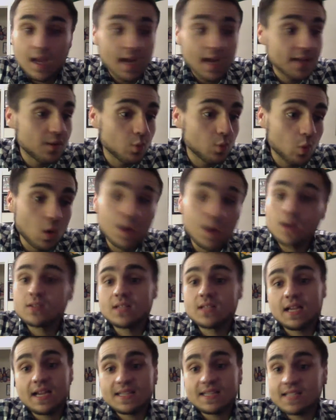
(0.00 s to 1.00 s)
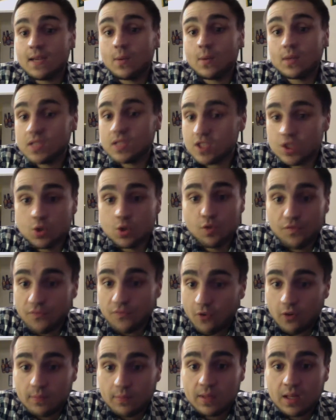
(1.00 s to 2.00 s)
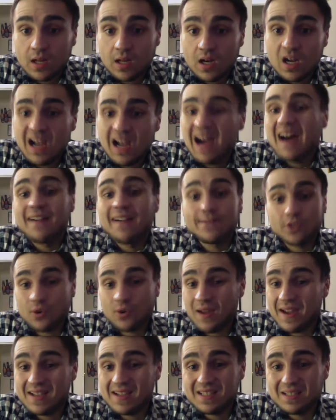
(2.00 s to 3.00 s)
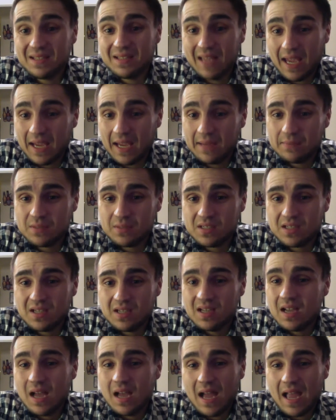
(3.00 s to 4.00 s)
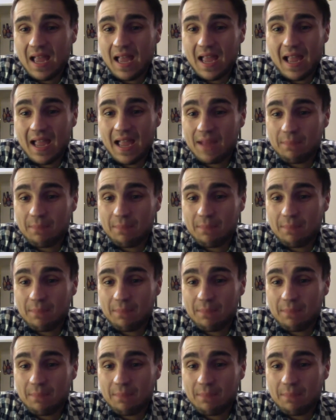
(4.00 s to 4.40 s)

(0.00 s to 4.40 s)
And the Royals, like I said, with this new formula of trying games and